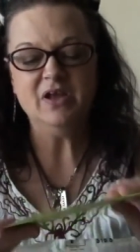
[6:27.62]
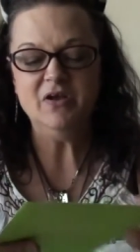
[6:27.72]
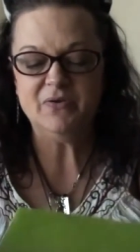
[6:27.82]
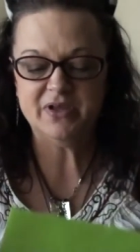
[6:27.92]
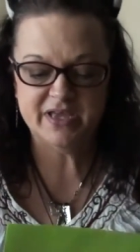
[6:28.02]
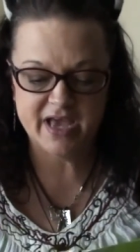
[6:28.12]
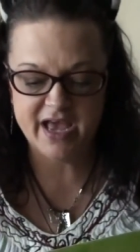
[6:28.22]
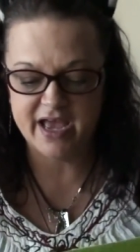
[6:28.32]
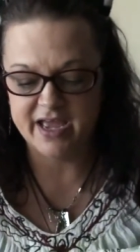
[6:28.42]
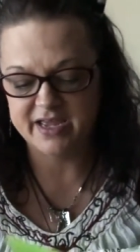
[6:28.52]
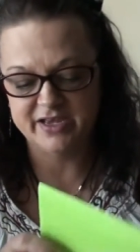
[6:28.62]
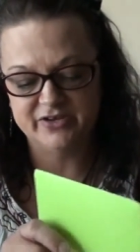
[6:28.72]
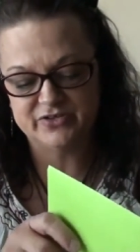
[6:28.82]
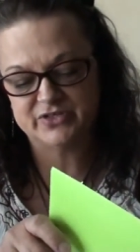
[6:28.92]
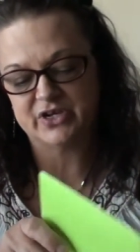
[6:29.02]
Okay,
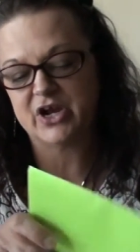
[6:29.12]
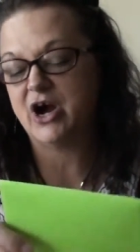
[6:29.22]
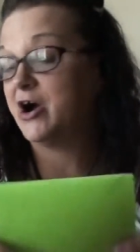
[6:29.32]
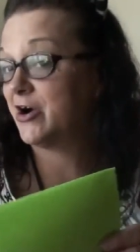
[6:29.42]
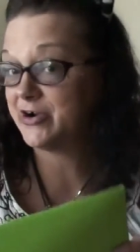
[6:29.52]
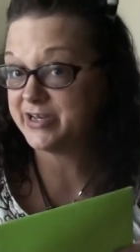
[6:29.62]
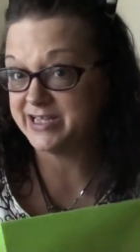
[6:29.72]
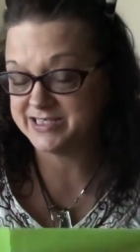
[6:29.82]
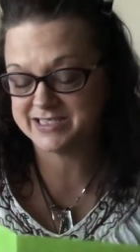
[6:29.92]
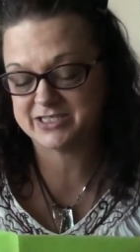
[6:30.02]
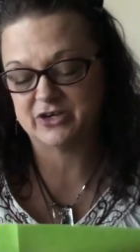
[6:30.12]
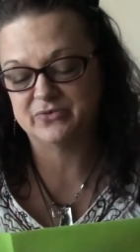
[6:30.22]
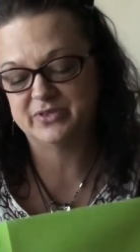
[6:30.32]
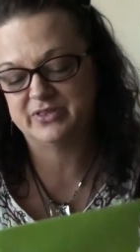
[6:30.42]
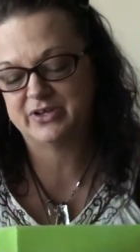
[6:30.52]
here's a card. Let's start
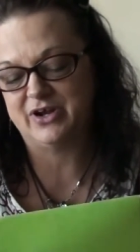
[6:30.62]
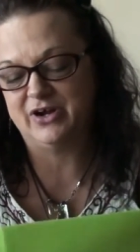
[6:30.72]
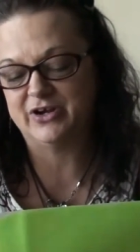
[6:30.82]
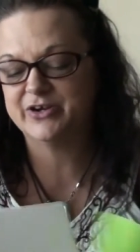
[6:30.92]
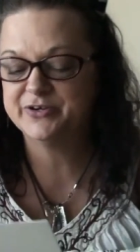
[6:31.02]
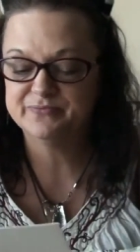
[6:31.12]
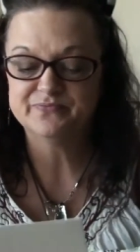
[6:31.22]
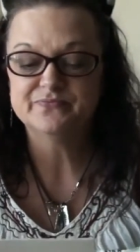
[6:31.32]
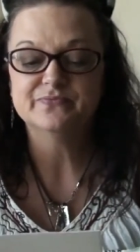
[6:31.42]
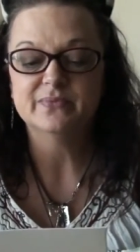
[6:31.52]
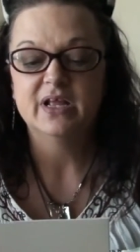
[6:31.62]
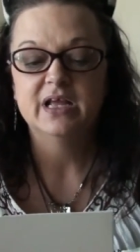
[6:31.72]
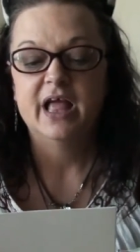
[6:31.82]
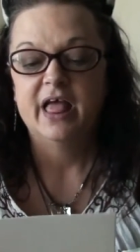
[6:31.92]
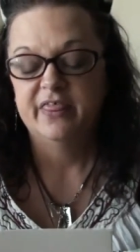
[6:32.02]
with the card.
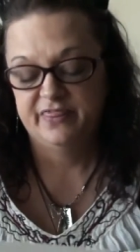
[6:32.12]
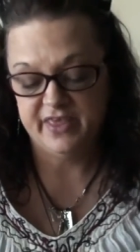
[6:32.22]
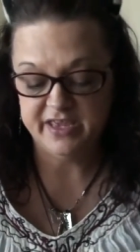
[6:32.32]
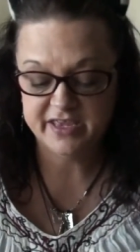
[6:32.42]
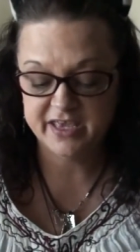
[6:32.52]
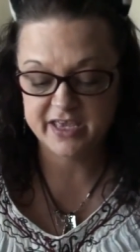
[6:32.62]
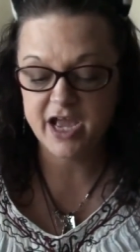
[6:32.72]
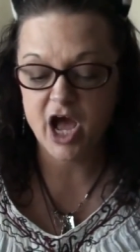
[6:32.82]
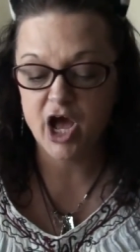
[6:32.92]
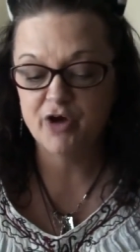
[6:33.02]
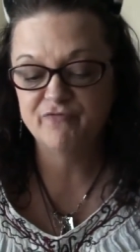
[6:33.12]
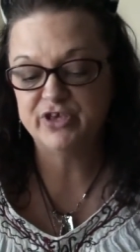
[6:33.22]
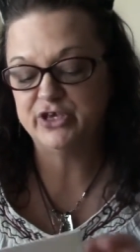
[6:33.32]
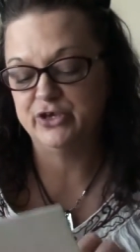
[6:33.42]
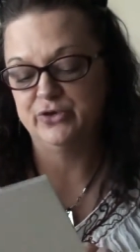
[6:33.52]
Thinking of
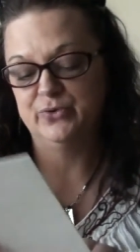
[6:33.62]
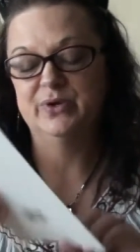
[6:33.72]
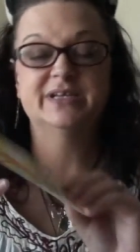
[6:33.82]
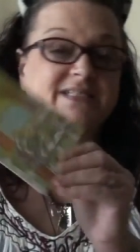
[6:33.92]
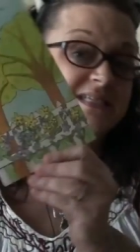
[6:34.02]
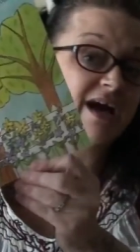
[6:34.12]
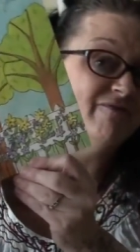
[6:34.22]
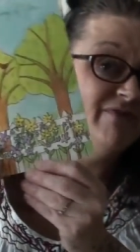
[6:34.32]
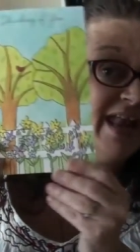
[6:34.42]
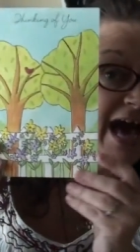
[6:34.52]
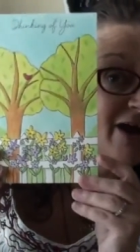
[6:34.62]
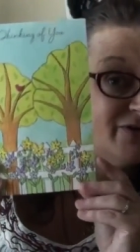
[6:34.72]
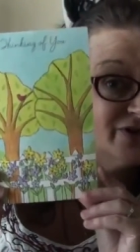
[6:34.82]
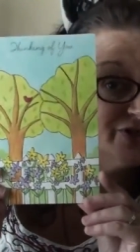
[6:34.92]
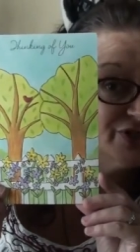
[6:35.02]
you, and it's got
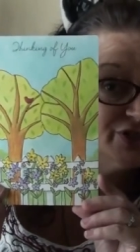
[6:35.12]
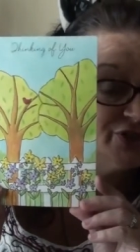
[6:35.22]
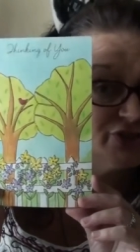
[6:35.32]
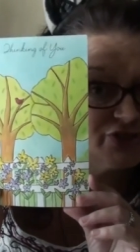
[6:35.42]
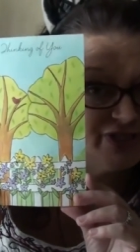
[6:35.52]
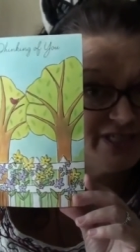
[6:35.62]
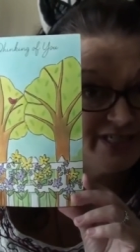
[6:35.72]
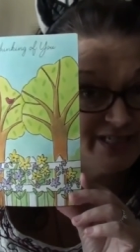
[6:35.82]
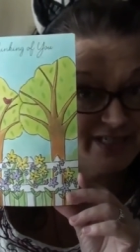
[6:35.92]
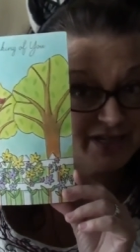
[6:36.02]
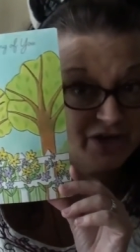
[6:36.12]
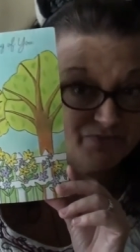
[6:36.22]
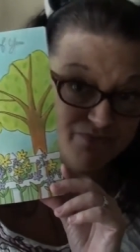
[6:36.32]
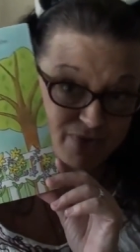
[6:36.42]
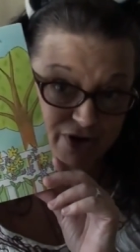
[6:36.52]
flowers and trees and a
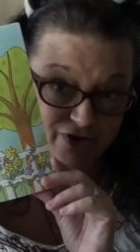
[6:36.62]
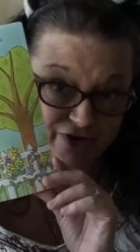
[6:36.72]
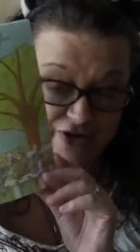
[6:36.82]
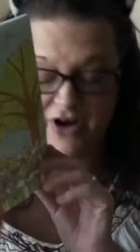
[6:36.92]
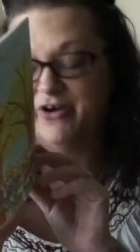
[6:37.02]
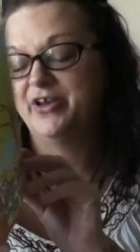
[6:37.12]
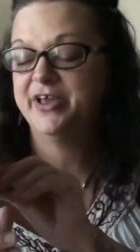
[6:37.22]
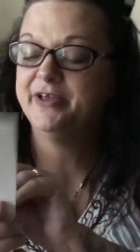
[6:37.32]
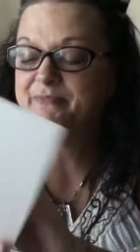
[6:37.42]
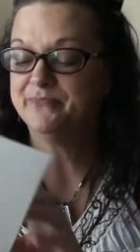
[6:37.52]
bird on it.